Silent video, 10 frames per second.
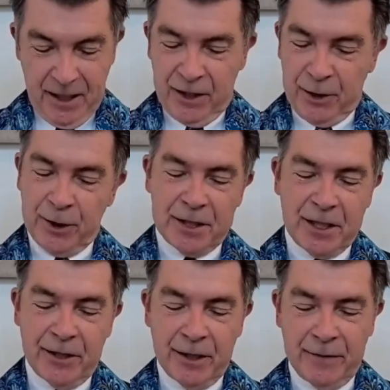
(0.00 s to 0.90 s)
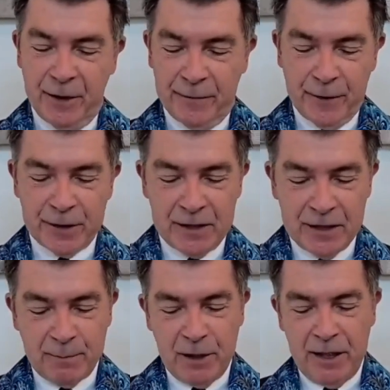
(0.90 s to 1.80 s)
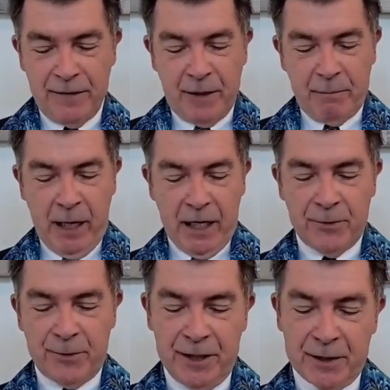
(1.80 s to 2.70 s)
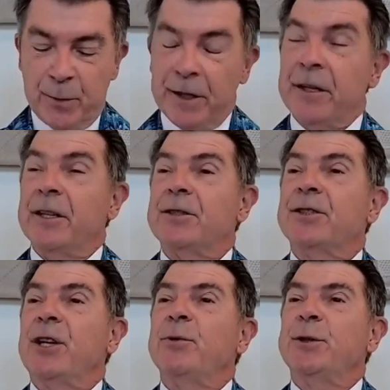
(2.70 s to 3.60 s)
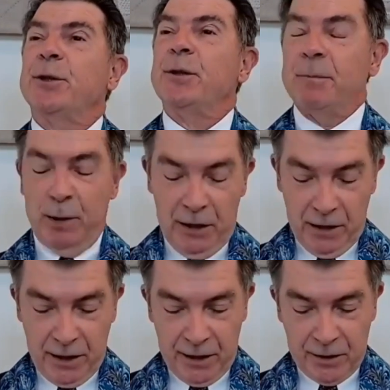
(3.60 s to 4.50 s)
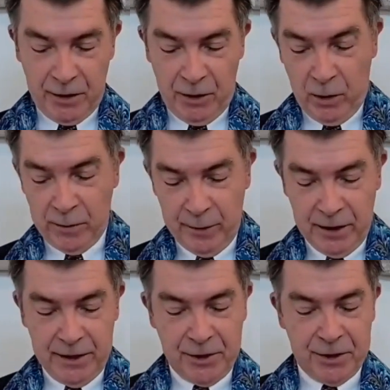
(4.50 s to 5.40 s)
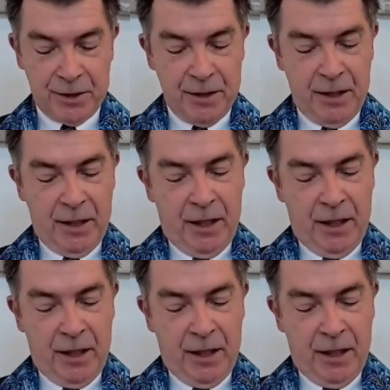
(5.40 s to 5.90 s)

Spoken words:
Unitarian Universalists believe that boundaries, whether they're social, political, or religious,